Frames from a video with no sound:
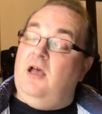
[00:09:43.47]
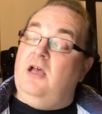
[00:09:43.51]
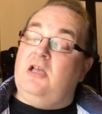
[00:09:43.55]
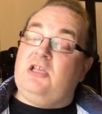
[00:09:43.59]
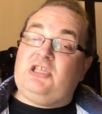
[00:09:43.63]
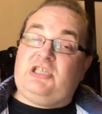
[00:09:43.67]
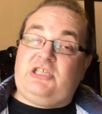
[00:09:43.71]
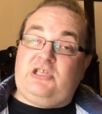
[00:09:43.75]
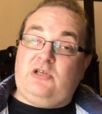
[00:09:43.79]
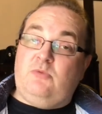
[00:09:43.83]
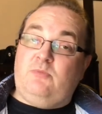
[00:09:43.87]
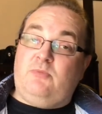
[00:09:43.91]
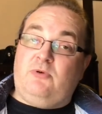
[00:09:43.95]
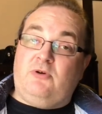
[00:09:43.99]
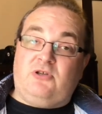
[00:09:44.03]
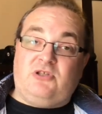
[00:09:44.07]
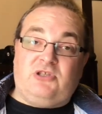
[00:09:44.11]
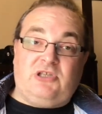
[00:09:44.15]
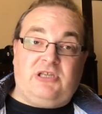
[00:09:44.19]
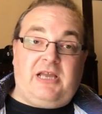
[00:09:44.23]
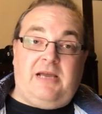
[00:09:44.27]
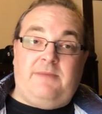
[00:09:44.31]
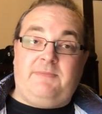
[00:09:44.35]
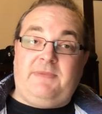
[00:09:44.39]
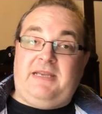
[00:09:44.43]

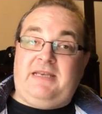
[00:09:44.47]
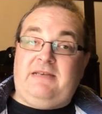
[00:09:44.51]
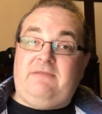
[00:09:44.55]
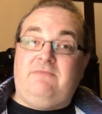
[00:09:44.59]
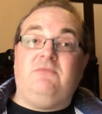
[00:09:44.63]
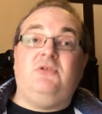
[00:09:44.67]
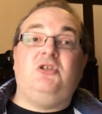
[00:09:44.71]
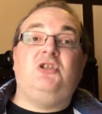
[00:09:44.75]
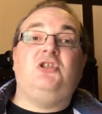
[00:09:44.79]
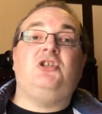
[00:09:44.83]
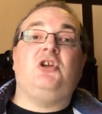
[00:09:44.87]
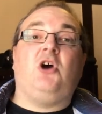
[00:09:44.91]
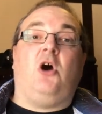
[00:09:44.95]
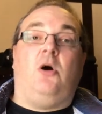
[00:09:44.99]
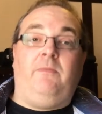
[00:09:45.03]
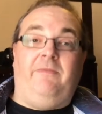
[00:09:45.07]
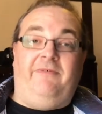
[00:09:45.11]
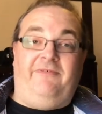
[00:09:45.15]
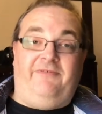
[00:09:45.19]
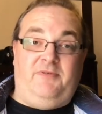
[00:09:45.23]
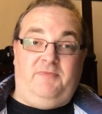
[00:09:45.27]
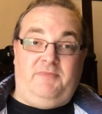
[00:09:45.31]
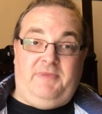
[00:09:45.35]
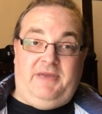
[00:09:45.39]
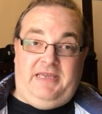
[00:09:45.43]
Steelbooks come in top
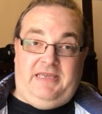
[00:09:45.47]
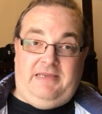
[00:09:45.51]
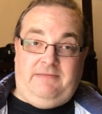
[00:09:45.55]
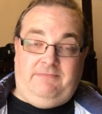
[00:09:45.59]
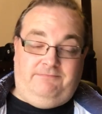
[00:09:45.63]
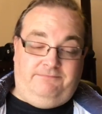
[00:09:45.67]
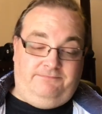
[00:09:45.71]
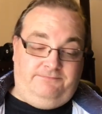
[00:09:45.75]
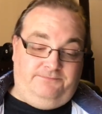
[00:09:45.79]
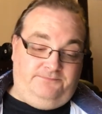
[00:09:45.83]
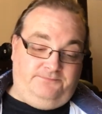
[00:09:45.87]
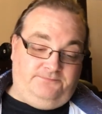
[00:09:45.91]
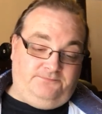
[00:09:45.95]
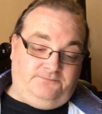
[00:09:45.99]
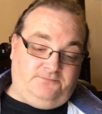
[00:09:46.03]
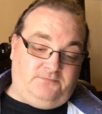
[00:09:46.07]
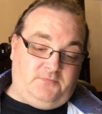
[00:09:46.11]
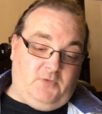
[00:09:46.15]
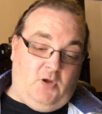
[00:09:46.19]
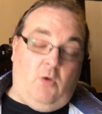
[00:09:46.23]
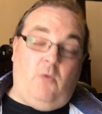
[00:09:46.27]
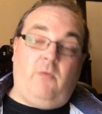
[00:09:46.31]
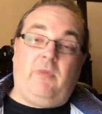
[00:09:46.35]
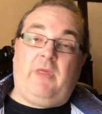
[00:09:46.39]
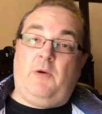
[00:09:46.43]
for me.
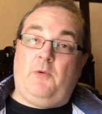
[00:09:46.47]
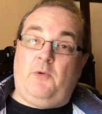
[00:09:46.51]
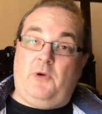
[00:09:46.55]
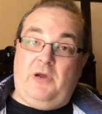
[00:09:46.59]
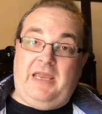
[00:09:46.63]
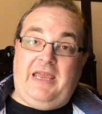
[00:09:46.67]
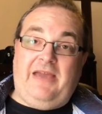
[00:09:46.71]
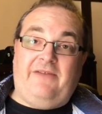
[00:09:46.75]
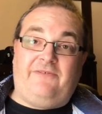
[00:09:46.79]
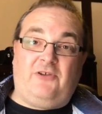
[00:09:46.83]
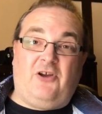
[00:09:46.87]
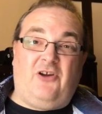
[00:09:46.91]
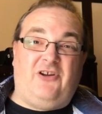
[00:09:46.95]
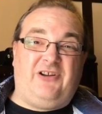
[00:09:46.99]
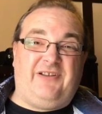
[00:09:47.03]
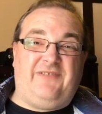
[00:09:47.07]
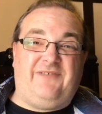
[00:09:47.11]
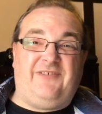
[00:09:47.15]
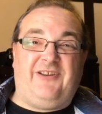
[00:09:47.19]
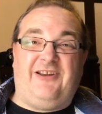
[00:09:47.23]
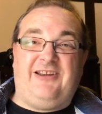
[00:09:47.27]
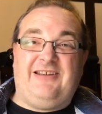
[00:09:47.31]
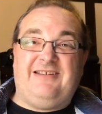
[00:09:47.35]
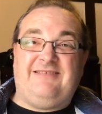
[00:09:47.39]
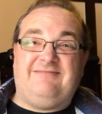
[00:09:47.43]
Although I have kind
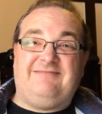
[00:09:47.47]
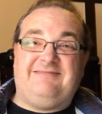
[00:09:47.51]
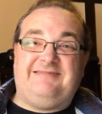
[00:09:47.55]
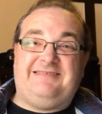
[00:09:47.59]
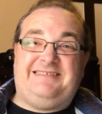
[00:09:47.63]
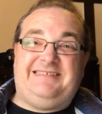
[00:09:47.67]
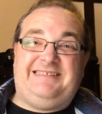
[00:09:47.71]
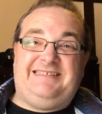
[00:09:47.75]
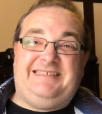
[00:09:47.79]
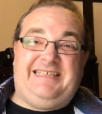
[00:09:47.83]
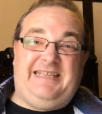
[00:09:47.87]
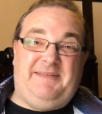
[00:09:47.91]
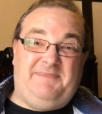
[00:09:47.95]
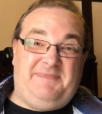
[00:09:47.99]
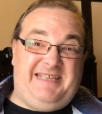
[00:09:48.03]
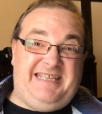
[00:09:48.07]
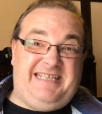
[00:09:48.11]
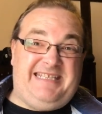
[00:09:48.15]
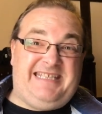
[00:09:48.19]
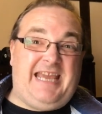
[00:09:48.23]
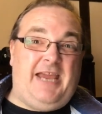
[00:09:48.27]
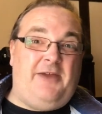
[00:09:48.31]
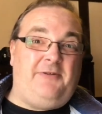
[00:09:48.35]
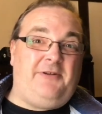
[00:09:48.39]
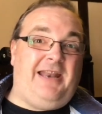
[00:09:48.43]
of like dipped
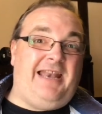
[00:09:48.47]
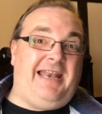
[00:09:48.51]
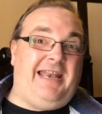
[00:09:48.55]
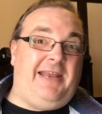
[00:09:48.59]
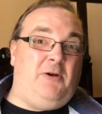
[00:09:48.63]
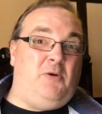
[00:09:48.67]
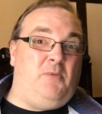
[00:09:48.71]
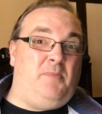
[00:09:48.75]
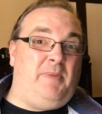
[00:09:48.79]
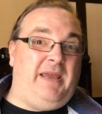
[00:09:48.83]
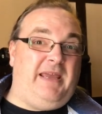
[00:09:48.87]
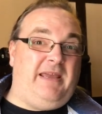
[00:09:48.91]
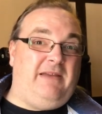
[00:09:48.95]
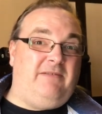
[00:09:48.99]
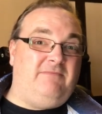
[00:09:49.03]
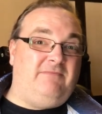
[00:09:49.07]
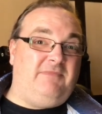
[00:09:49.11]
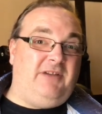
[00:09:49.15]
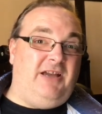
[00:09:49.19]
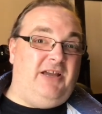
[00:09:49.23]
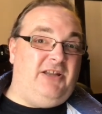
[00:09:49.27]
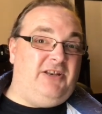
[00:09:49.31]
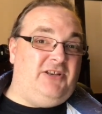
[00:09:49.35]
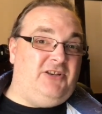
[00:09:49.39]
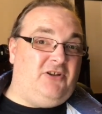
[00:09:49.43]
it down a little bit
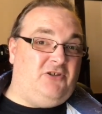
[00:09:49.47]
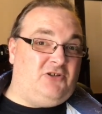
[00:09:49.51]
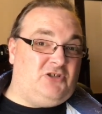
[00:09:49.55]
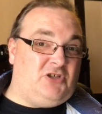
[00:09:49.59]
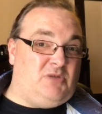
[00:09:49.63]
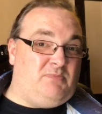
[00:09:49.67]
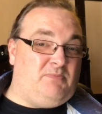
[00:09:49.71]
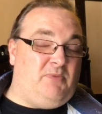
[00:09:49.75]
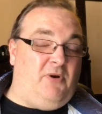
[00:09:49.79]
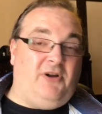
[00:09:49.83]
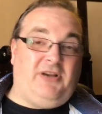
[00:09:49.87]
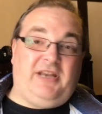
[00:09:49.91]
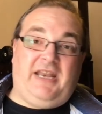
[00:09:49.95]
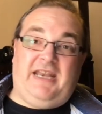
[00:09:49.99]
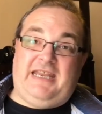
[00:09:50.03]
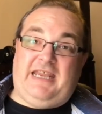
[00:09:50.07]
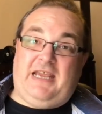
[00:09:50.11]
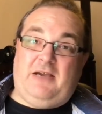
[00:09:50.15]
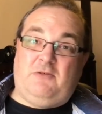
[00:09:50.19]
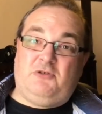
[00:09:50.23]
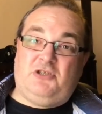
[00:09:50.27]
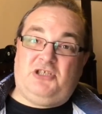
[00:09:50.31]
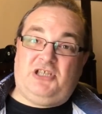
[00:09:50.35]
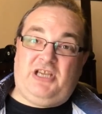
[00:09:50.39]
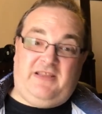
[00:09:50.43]
and not just buying any
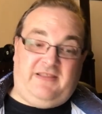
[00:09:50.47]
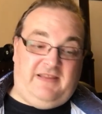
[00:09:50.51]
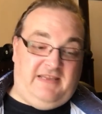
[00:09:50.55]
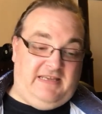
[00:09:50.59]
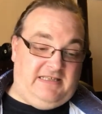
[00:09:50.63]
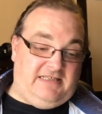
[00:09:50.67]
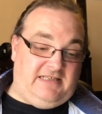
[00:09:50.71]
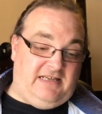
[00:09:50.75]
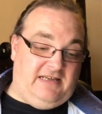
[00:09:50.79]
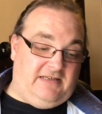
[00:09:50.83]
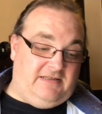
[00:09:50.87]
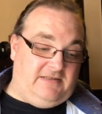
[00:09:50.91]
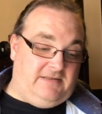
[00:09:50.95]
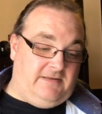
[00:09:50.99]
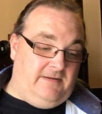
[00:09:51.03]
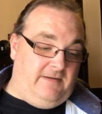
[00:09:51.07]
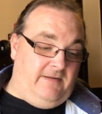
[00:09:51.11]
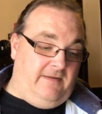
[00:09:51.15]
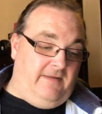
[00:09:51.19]
old shit these days.